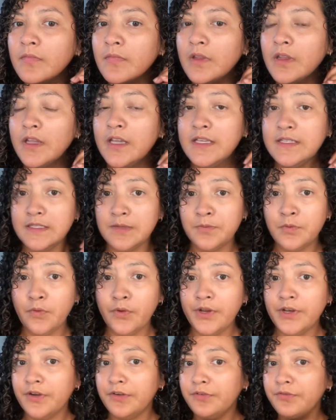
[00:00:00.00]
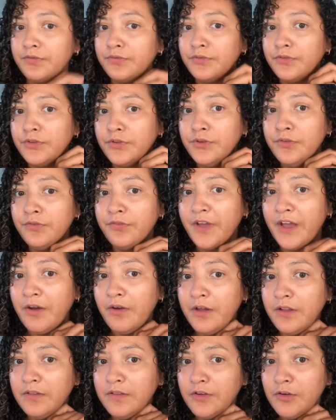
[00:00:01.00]
is I'm going to floof
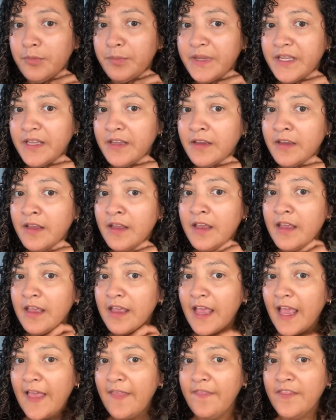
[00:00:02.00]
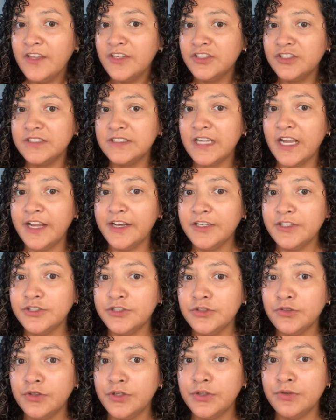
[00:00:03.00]
out a little bit and then just kind of
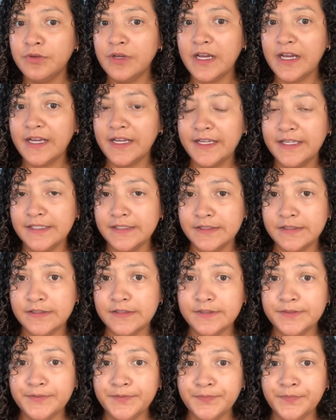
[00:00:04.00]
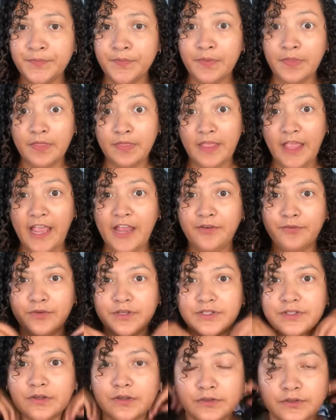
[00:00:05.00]
show you guys the end
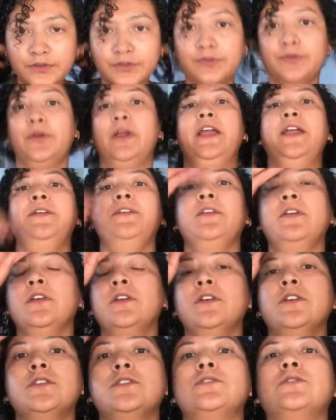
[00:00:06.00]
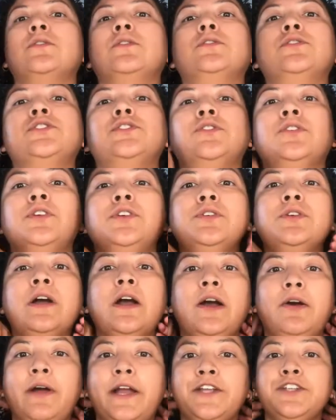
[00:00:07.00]
results, okay? So I'll show you
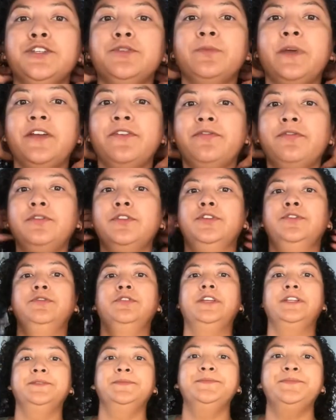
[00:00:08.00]
how I do my floofing.